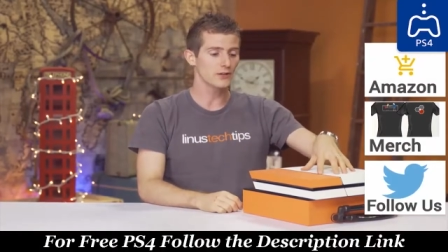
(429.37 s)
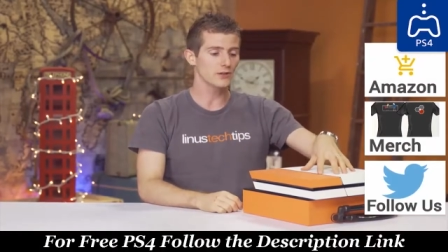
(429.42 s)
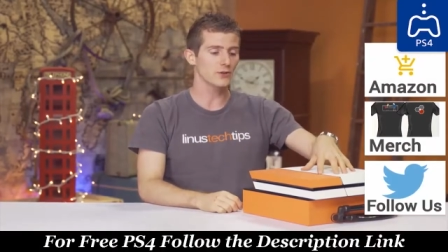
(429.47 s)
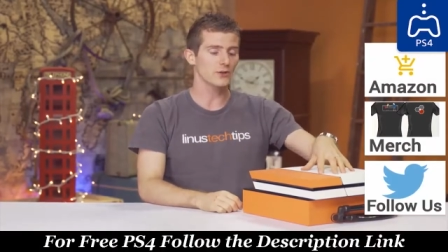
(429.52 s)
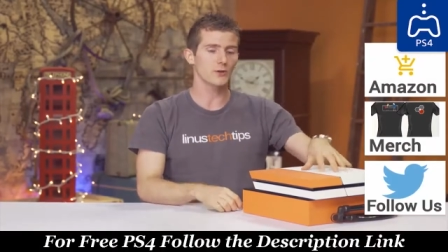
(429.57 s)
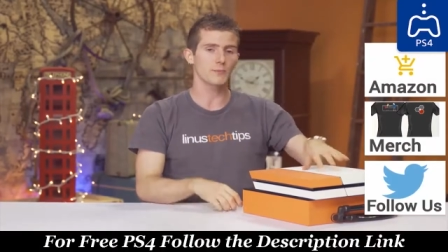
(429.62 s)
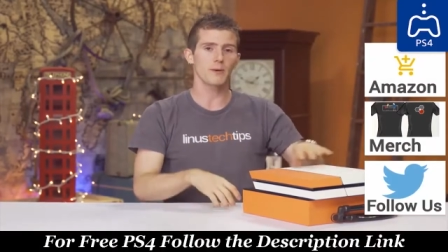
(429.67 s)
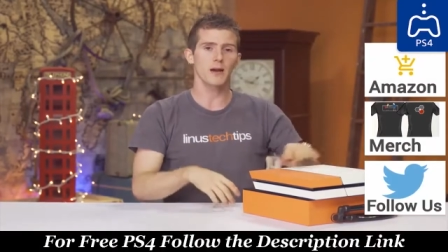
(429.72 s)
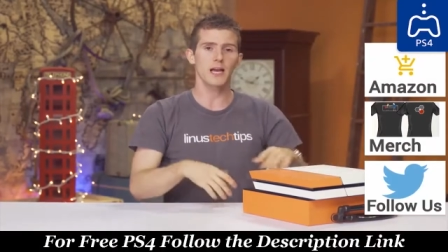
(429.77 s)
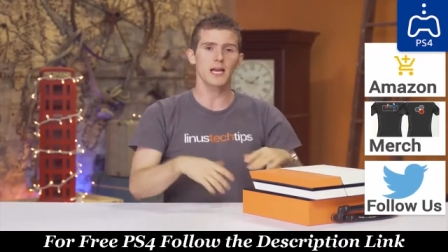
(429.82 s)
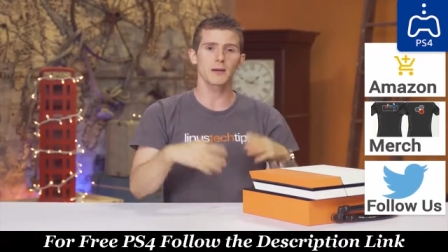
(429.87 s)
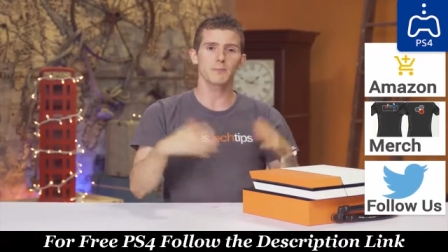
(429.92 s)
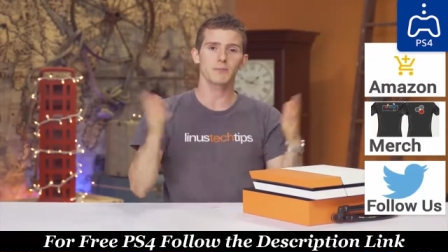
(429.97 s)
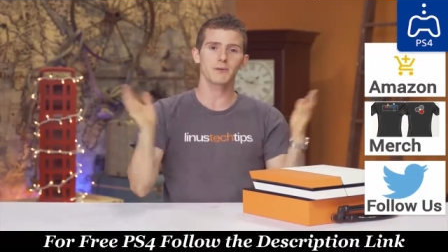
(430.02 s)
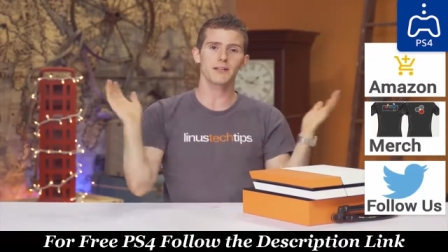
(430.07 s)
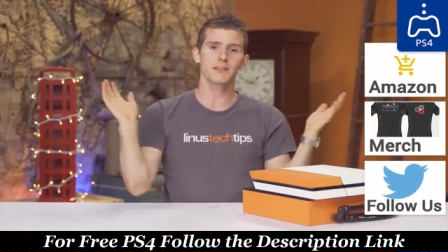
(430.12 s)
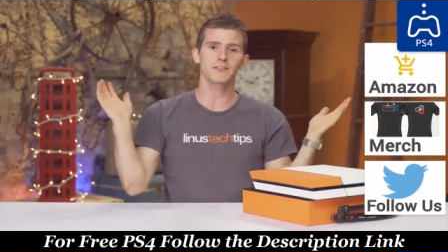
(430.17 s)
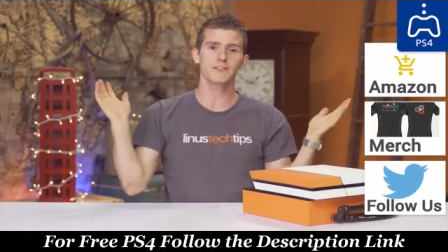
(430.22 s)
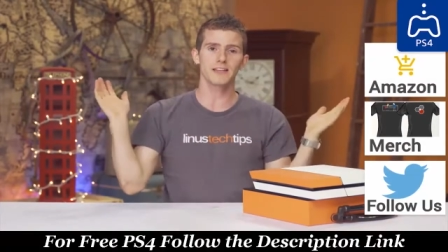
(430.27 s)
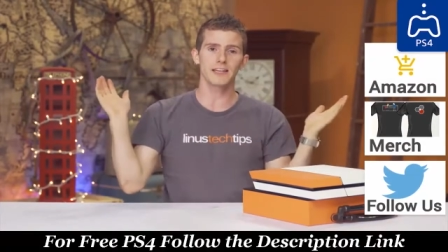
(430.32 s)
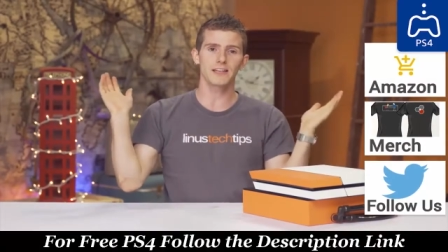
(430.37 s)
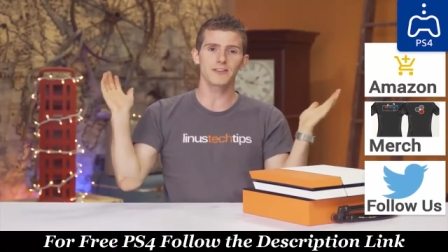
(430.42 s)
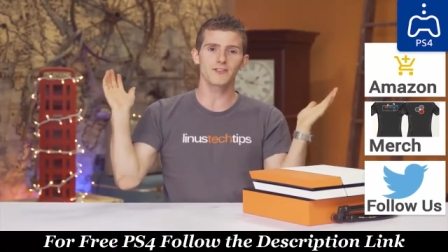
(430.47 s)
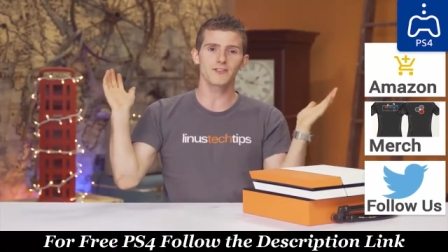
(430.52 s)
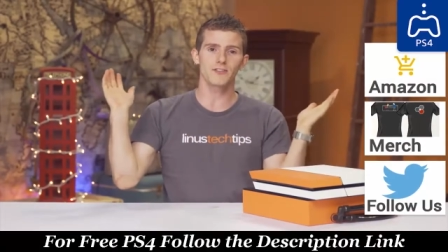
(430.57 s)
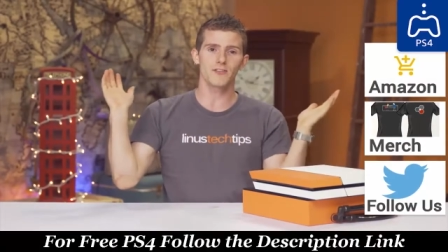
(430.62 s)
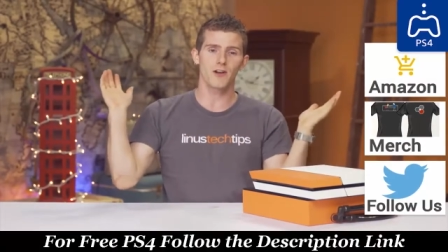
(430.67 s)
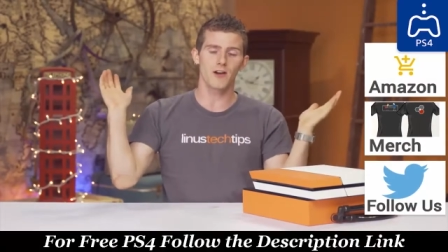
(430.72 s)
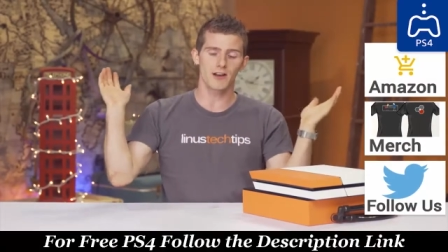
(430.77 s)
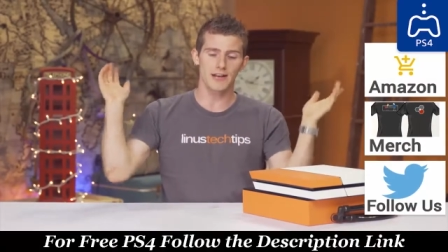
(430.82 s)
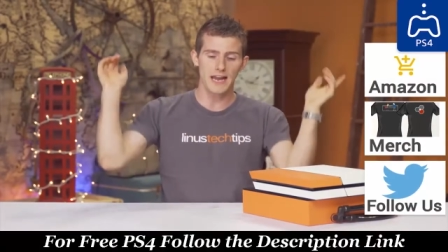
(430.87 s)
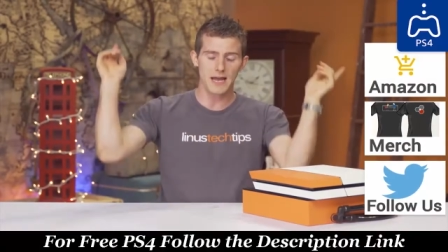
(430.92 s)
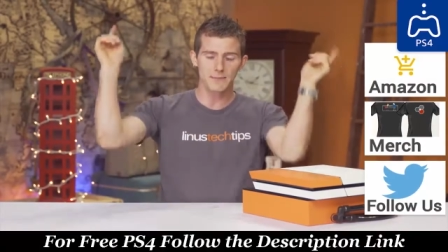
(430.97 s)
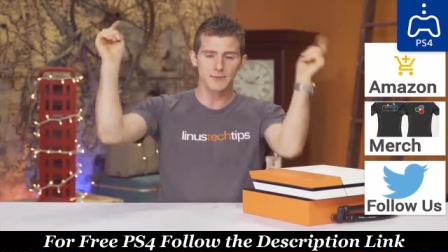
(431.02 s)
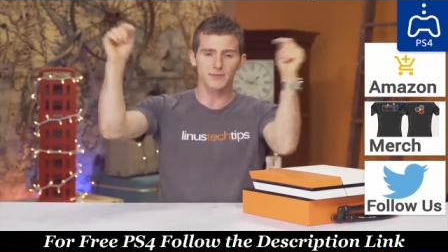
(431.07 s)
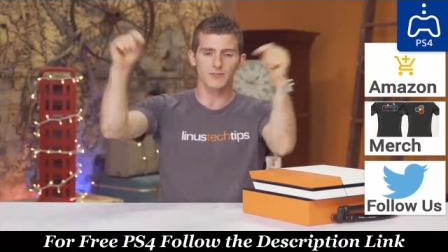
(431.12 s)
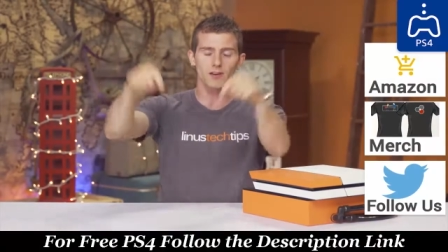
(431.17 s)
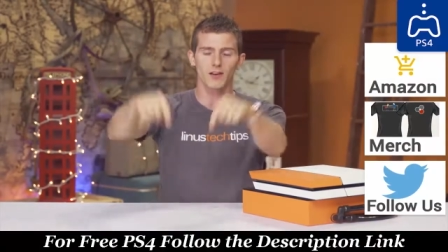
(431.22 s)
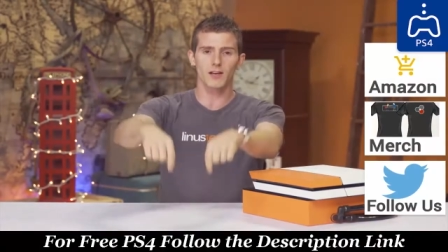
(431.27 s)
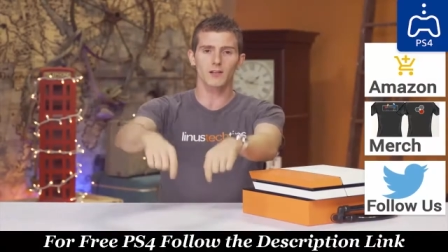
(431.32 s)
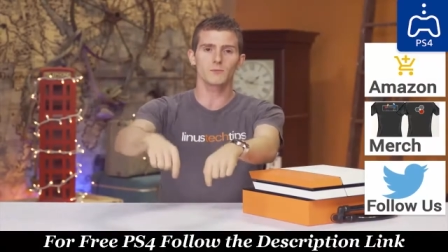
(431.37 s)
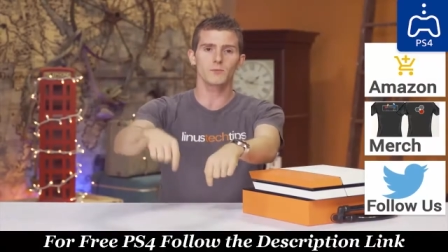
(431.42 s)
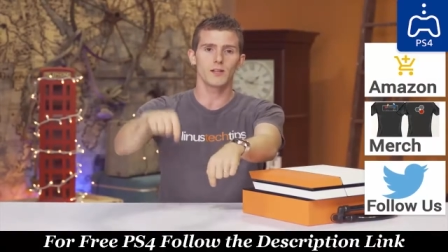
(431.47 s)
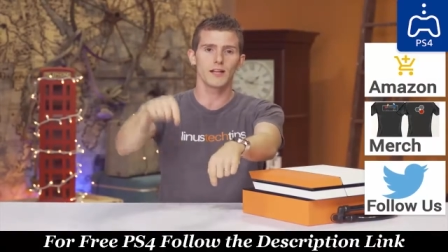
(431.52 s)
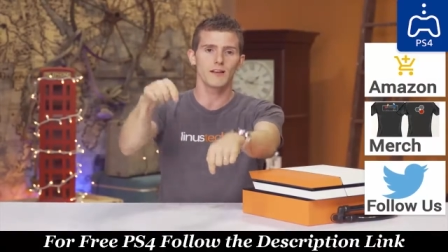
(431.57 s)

You could buy a PlayStation on Amazon.